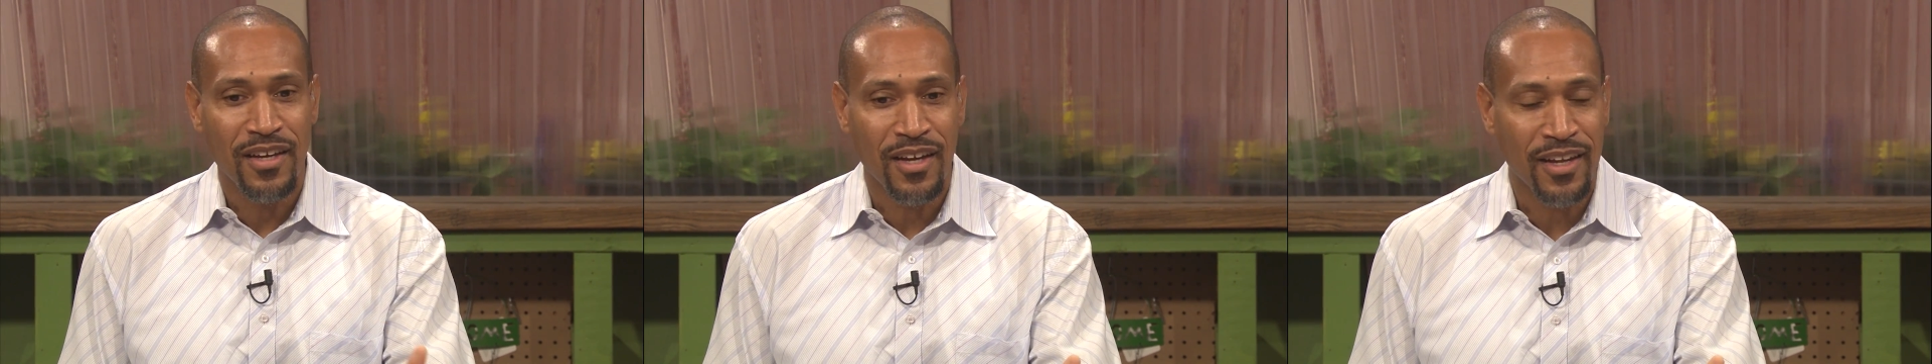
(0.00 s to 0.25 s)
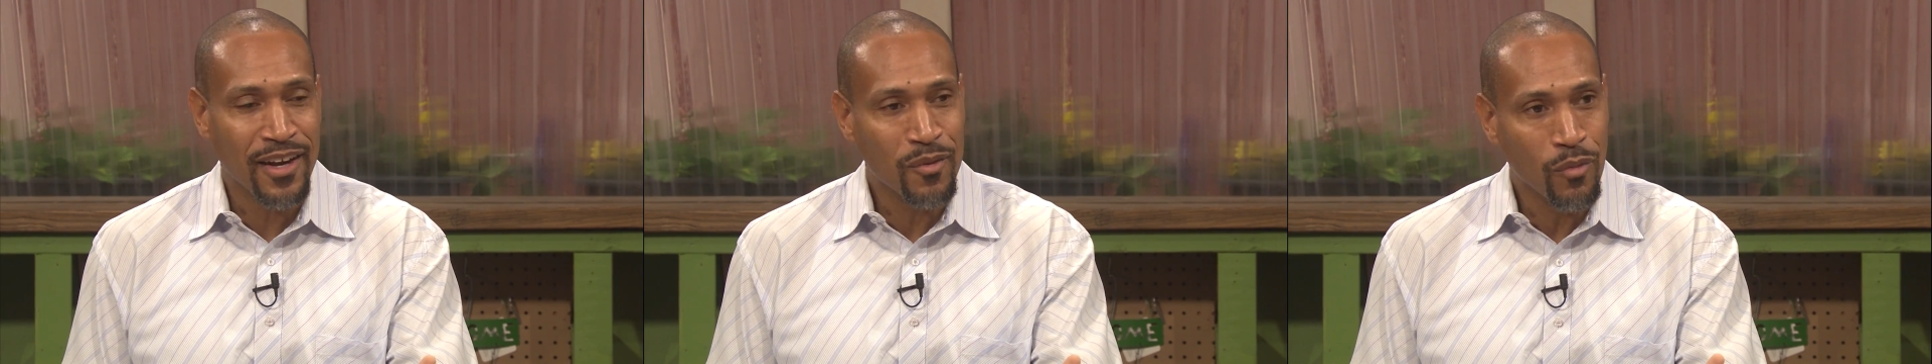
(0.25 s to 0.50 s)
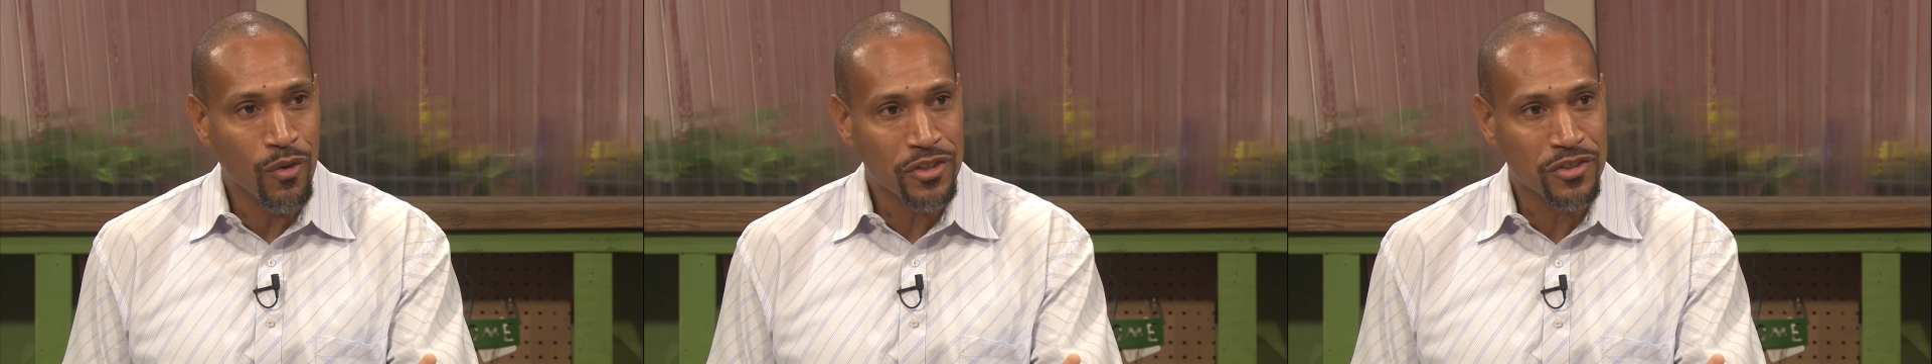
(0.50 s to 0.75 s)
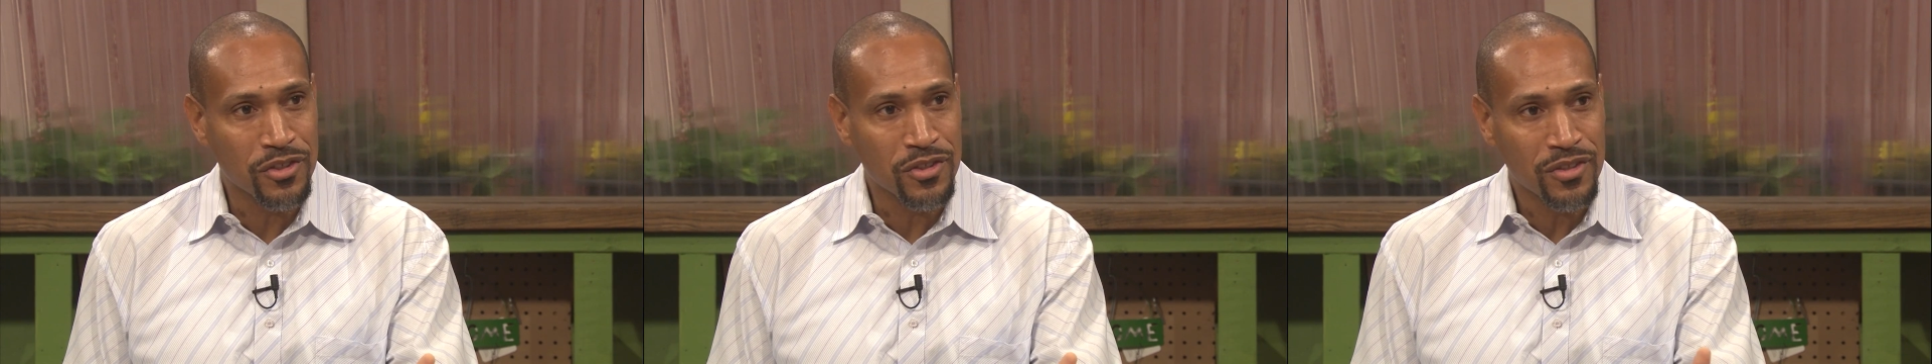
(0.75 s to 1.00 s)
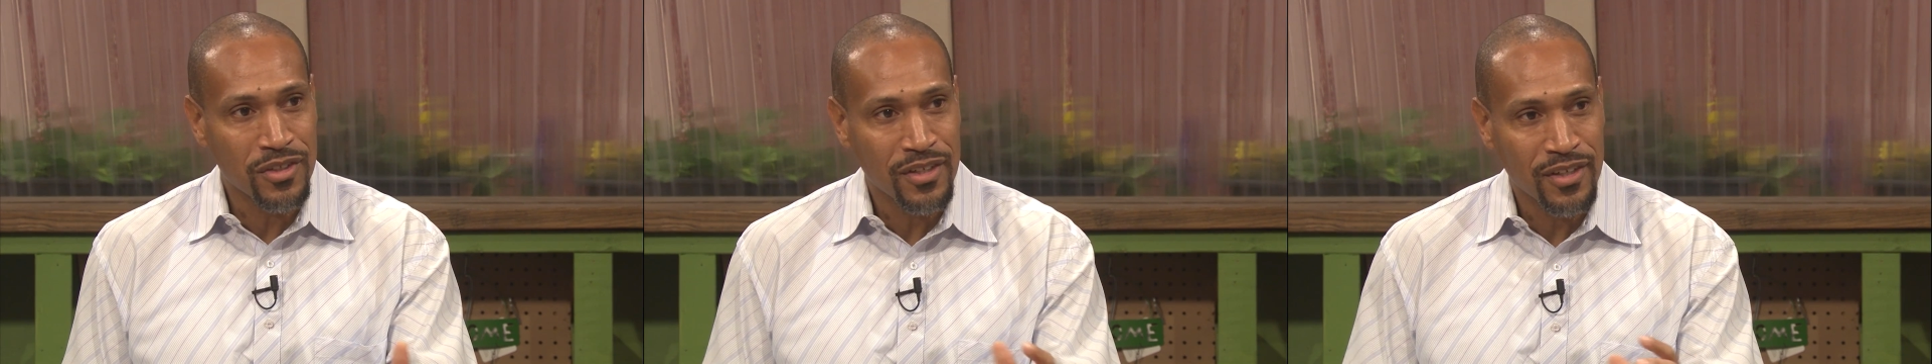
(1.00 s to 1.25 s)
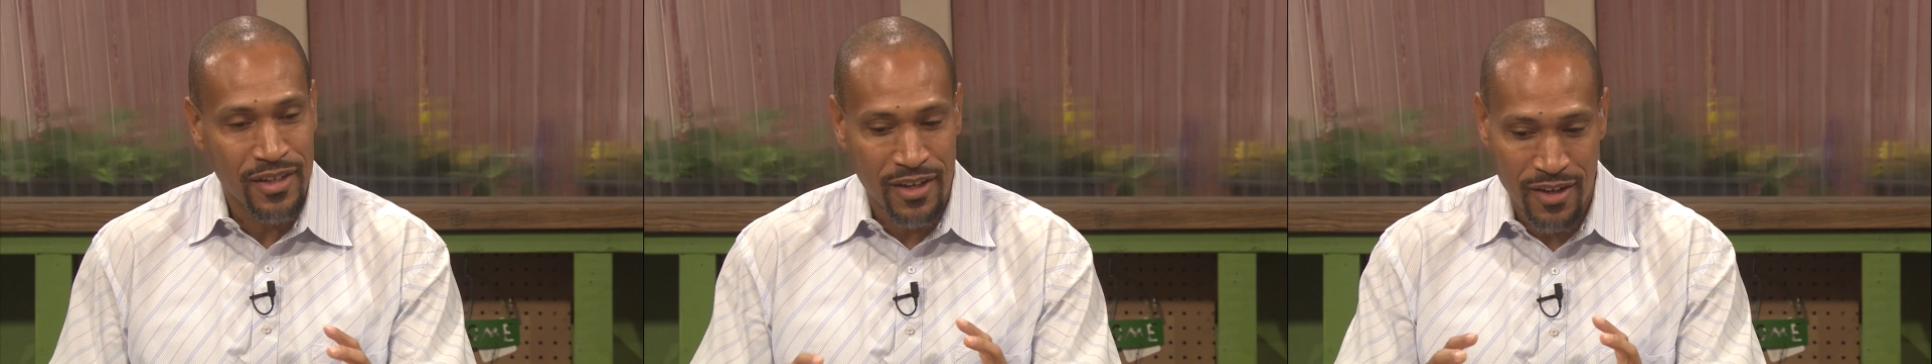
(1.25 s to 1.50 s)
a lot of moisture
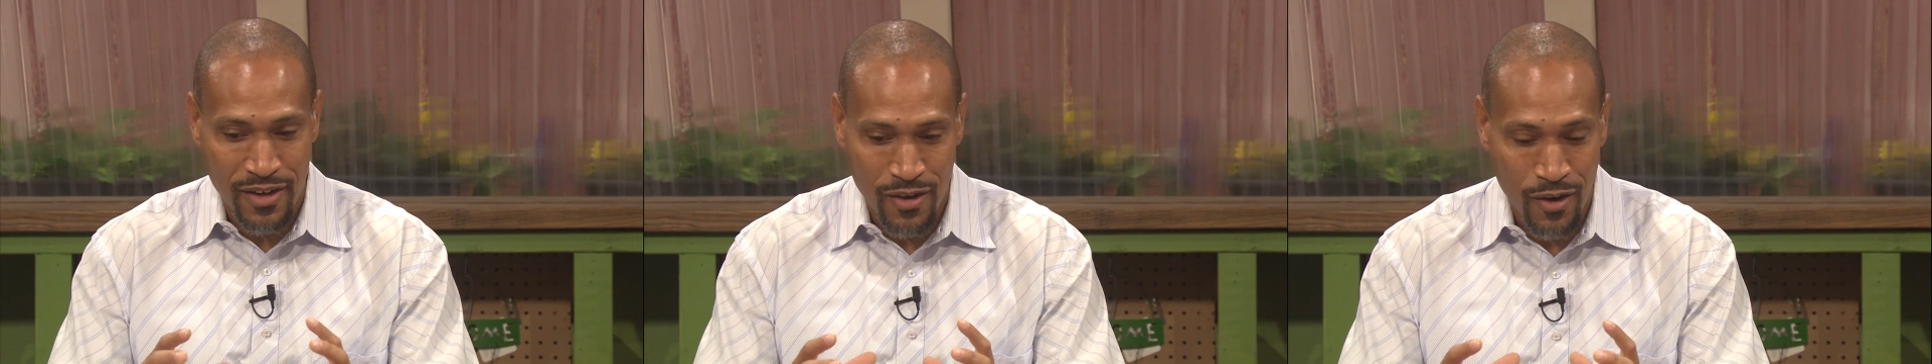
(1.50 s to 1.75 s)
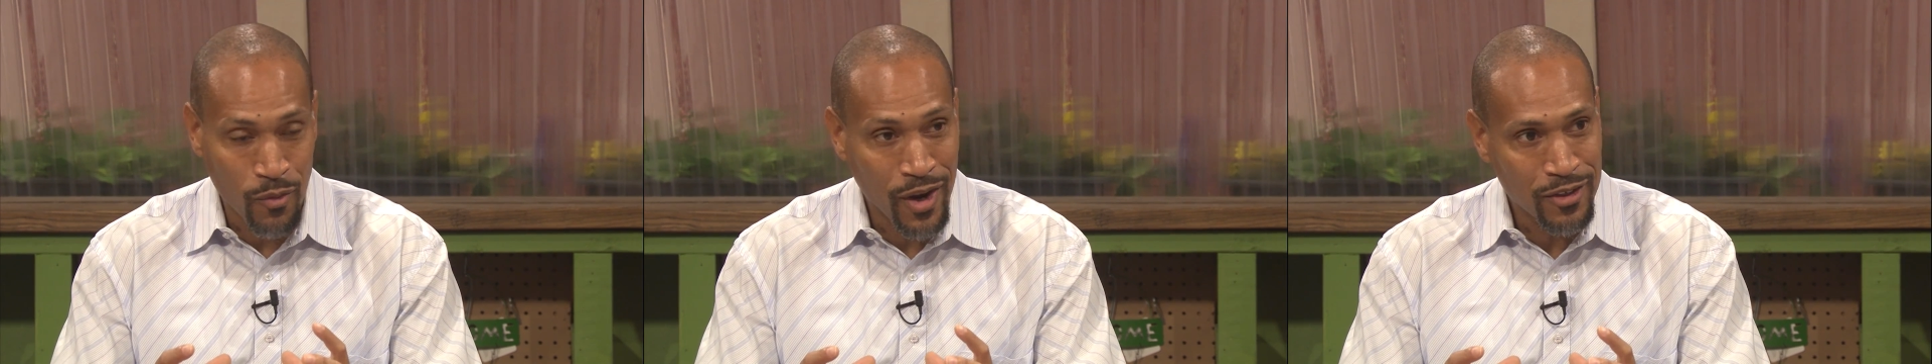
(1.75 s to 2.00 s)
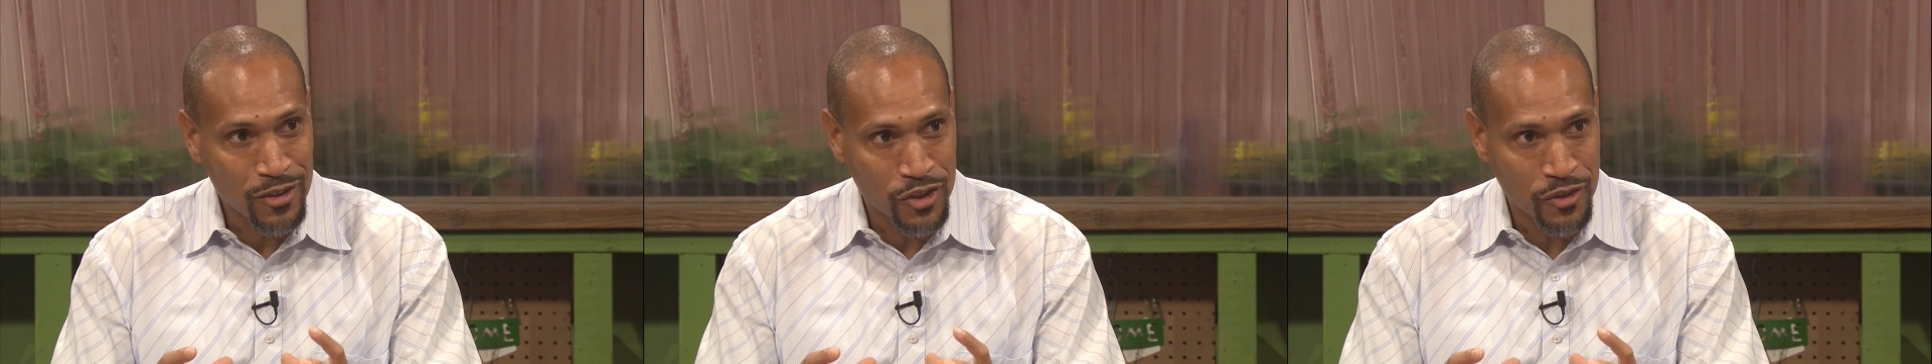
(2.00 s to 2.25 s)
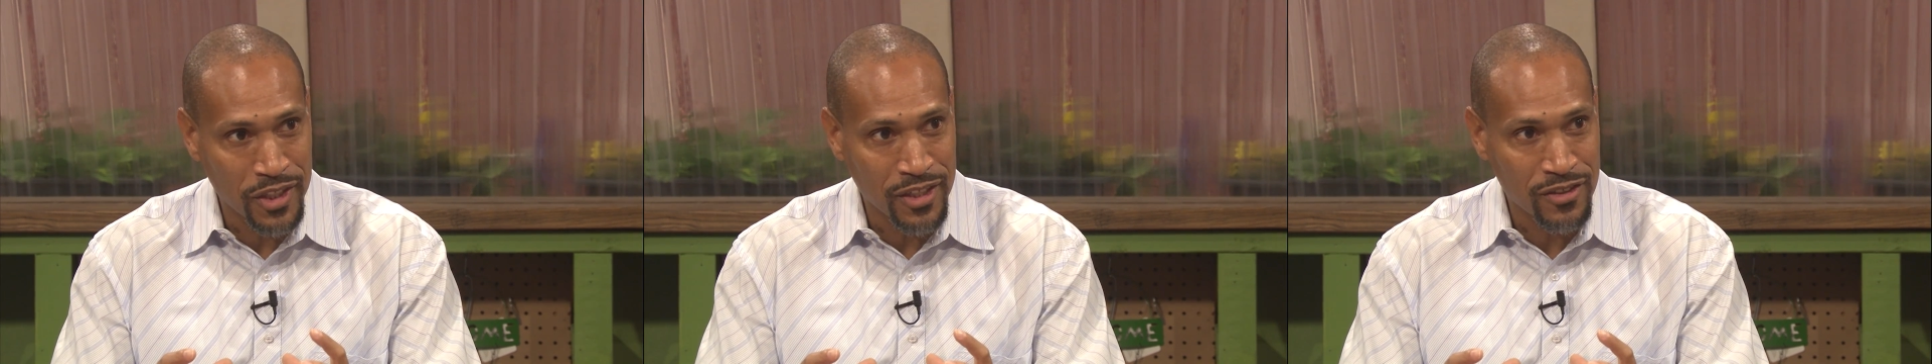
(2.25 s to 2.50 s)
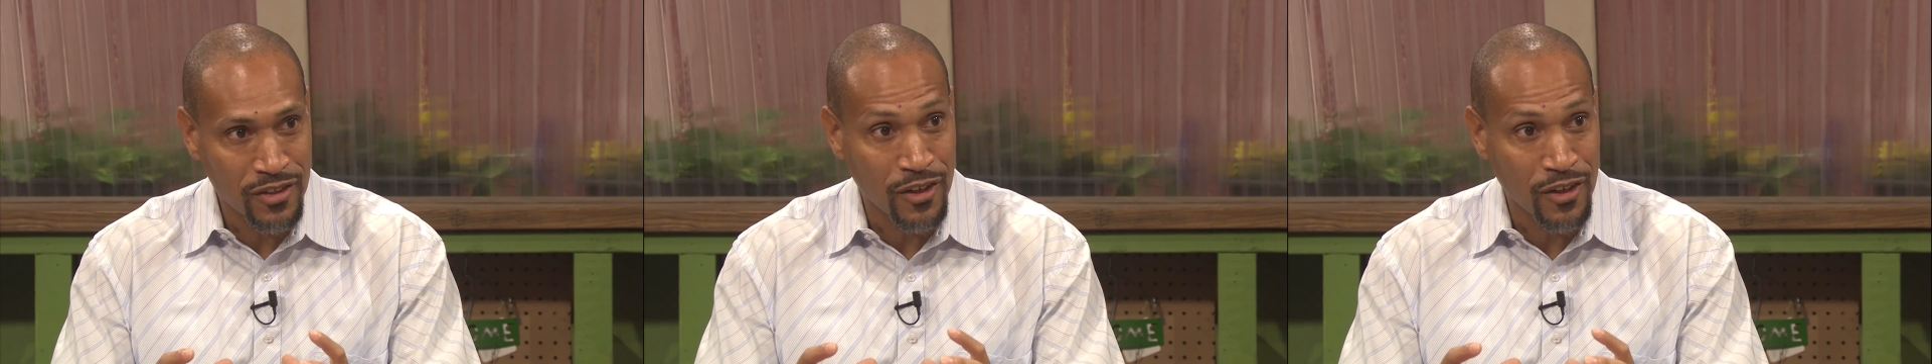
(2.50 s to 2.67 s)
around your trees